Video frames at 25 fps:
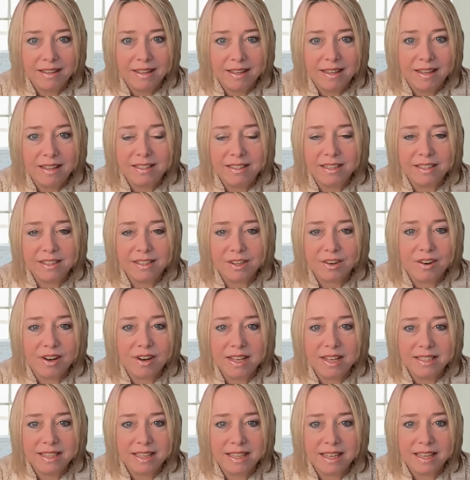It's just
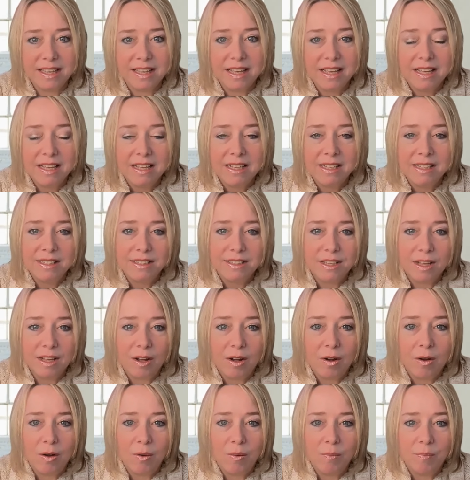crazy.
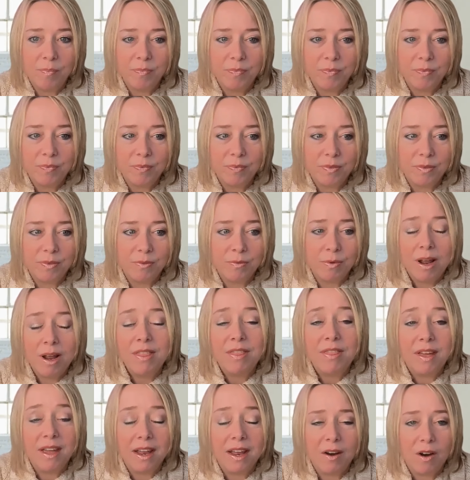So right
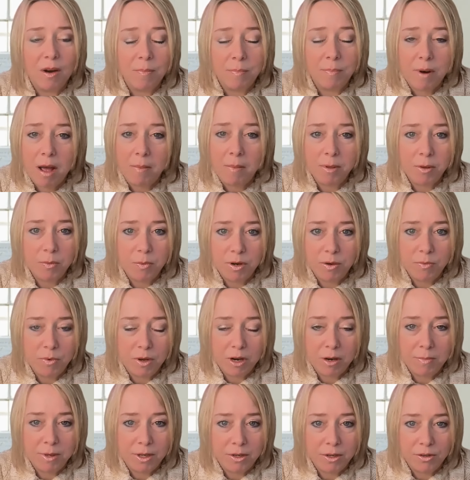there, I probably wouldn't want
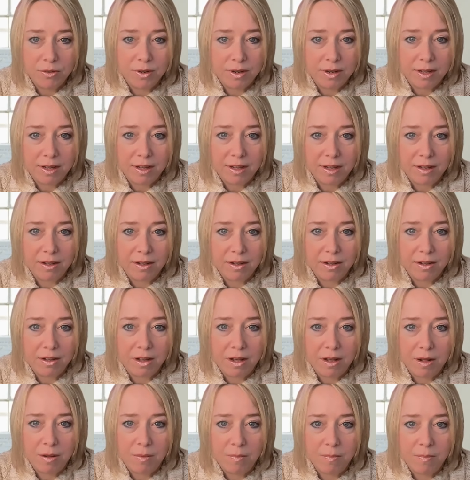to be treating
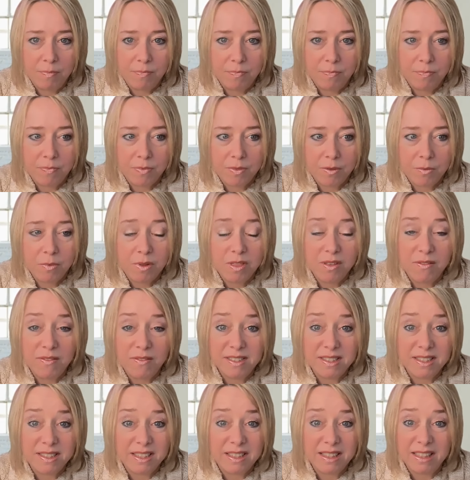um, with a
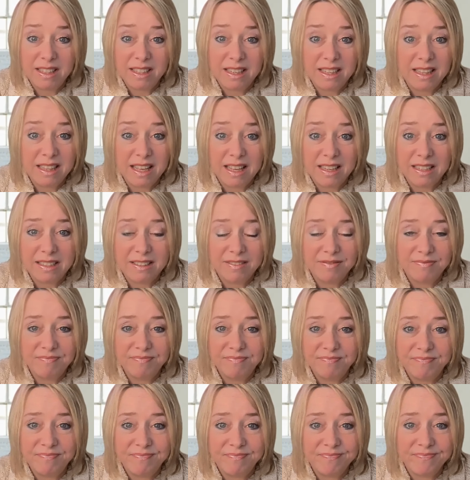facility that
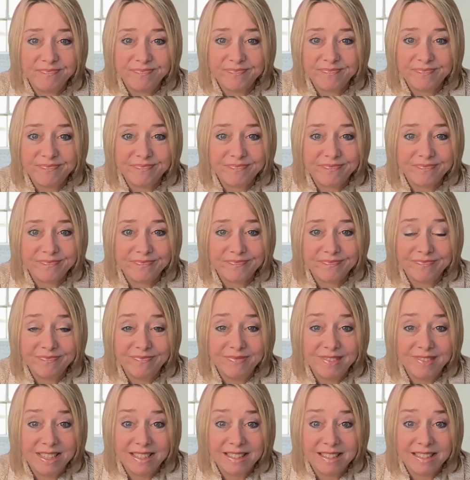
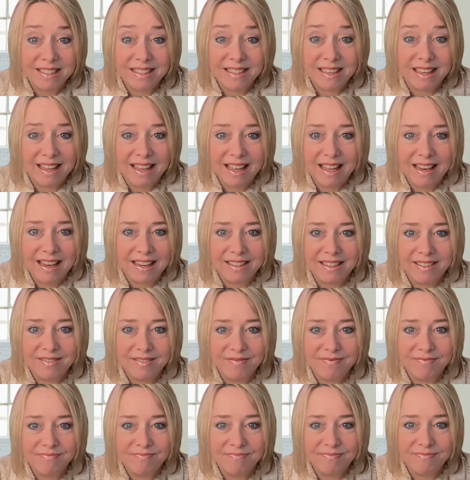just doesn't get it.
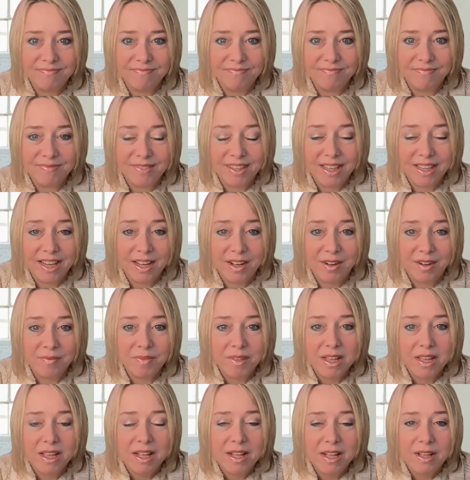You know,
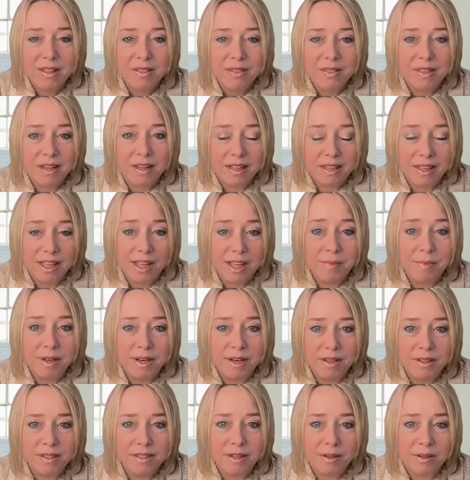the claimant
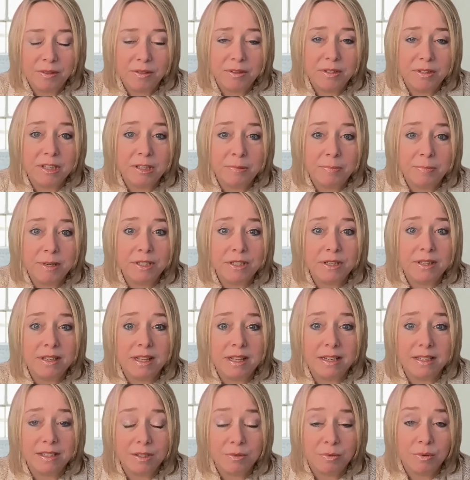is under the suspicion
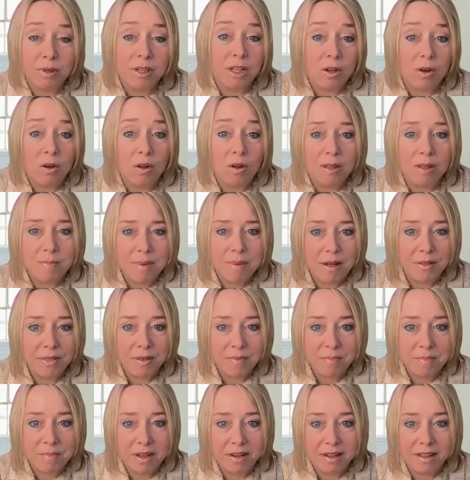it's really all about the
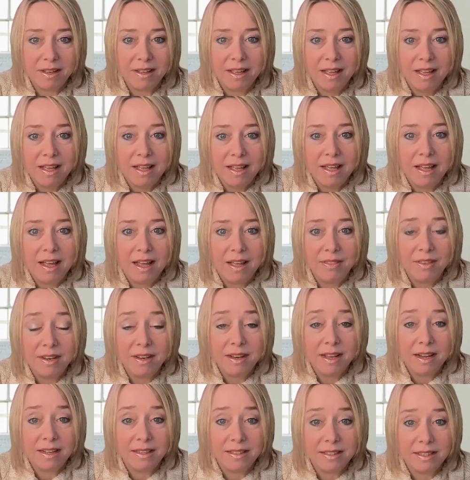money, and the
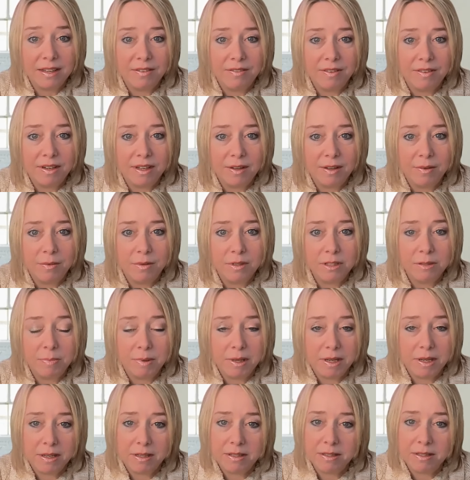negativity was
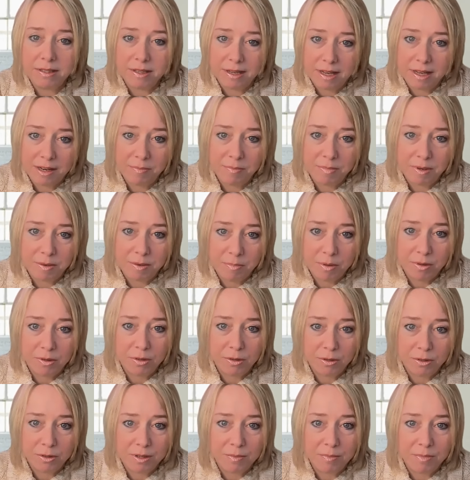because she hadn't been
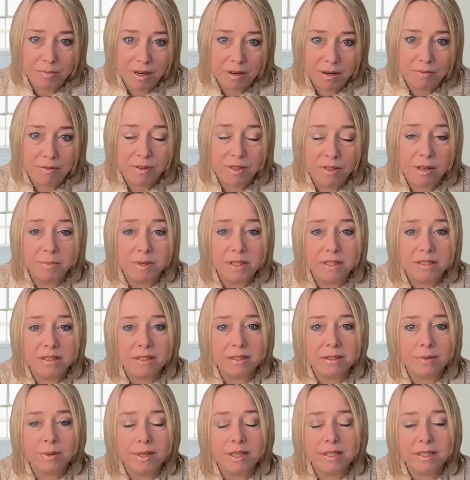producing money for them in
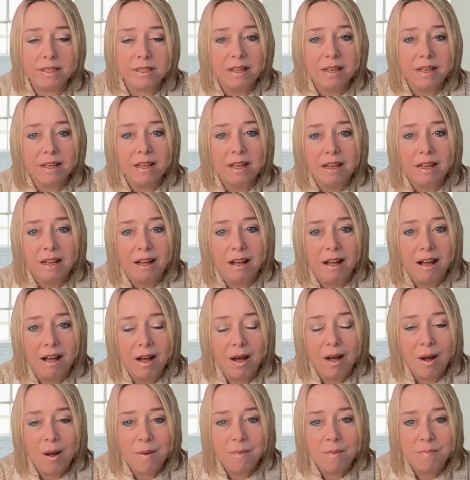six weeks.
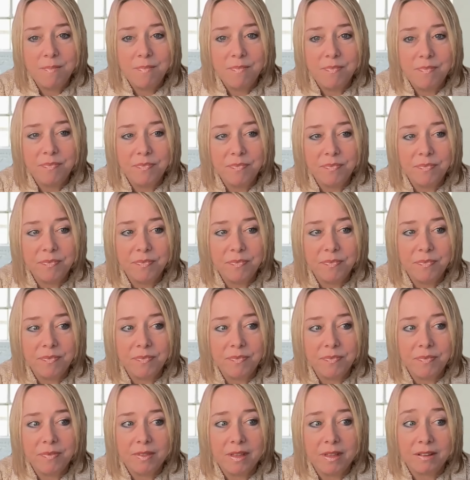Um,
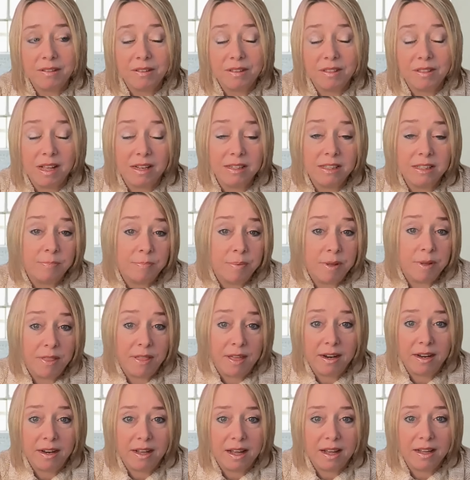that's that's
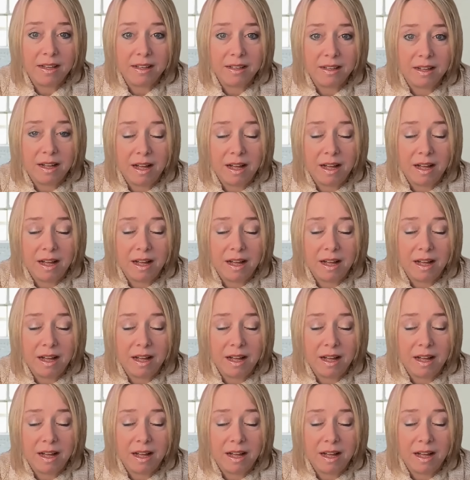pathetic.